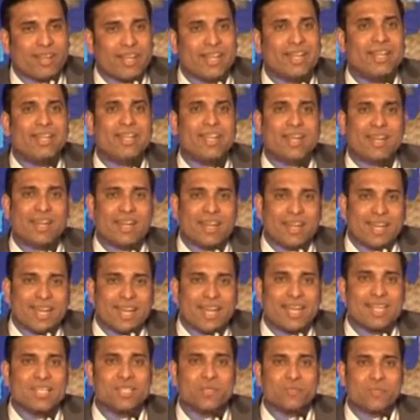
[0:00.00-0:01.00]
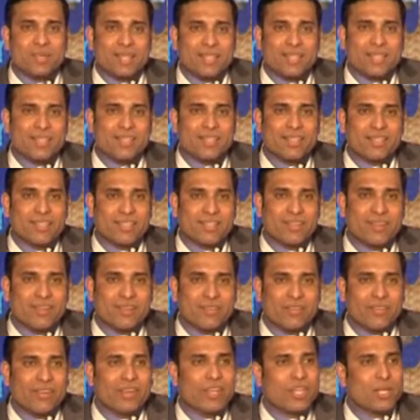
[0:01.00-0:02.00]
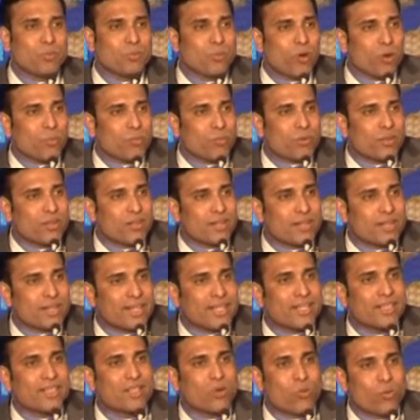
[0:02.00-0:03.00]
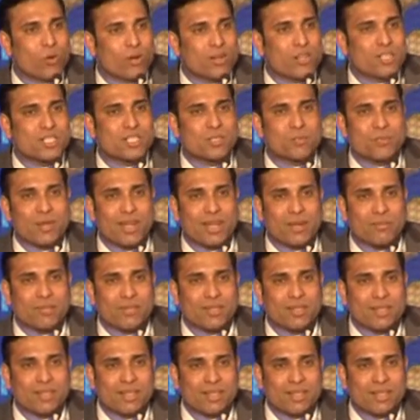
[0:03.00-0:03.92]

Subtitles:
India has been really popular in the world's map.